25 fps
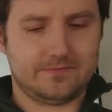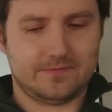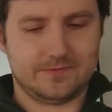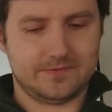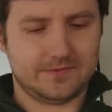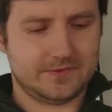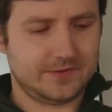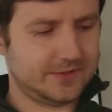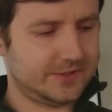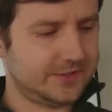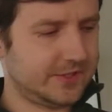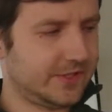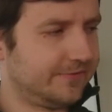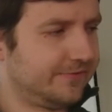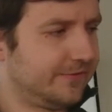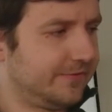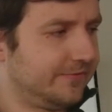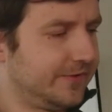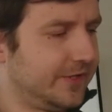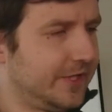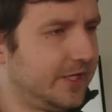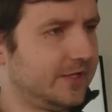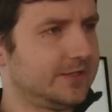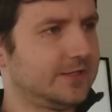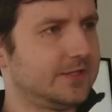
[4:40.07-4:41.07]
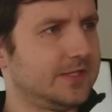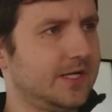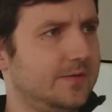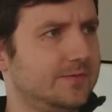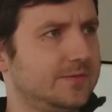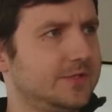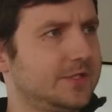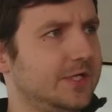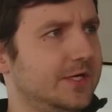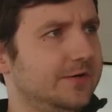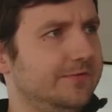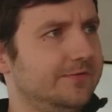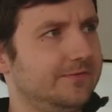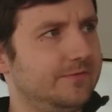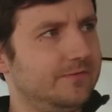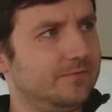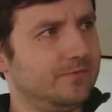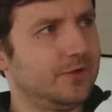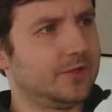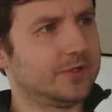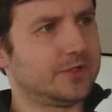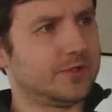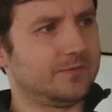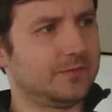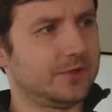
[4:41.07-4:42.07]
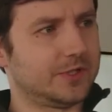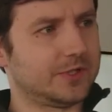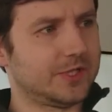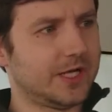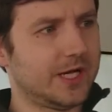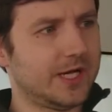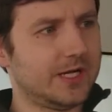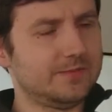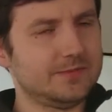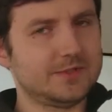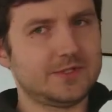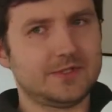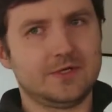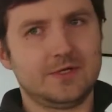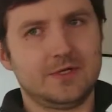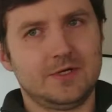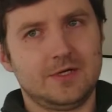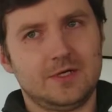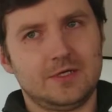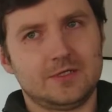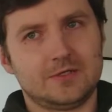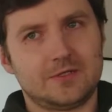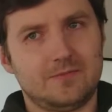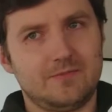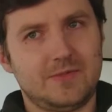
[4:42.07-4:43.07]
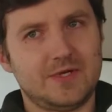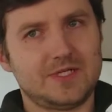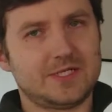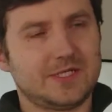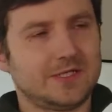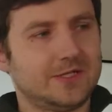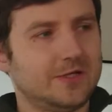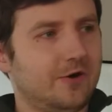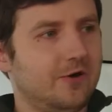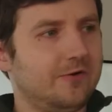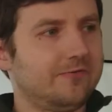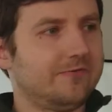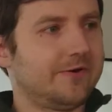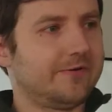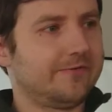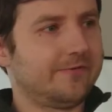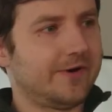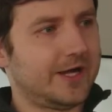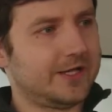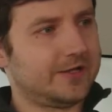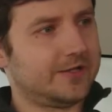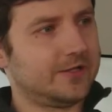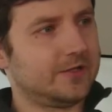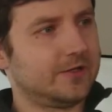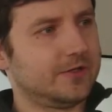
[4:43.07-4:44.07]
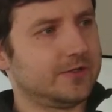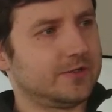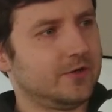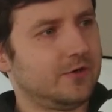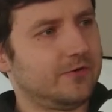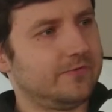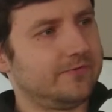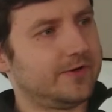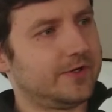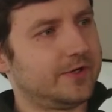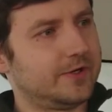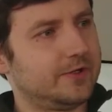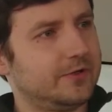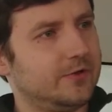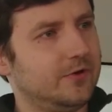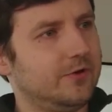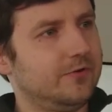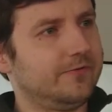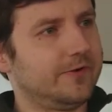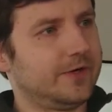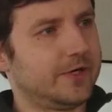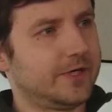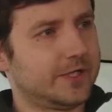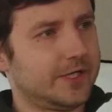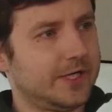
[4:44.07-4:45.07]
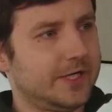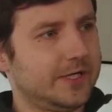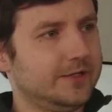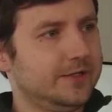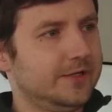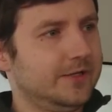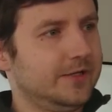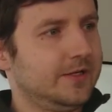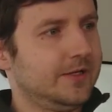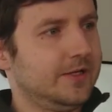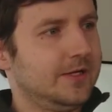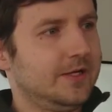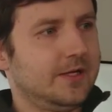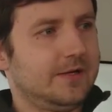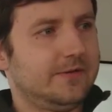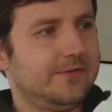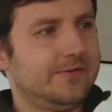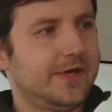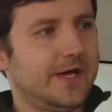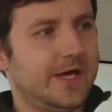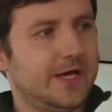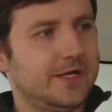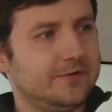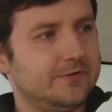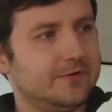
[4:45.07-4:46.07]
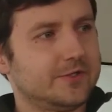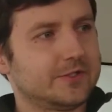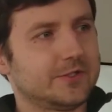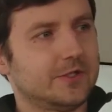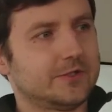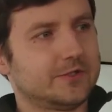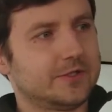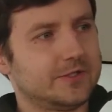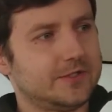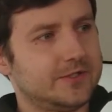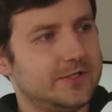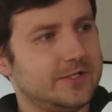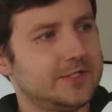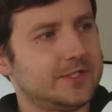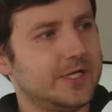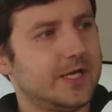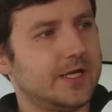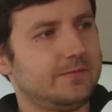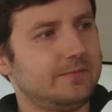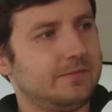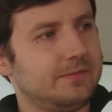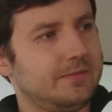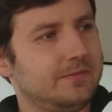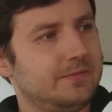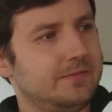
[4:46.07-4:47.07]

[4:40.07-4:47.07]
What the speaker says: stuff multiple times, so I'm basically overwriting it over and over again. The end result is the same.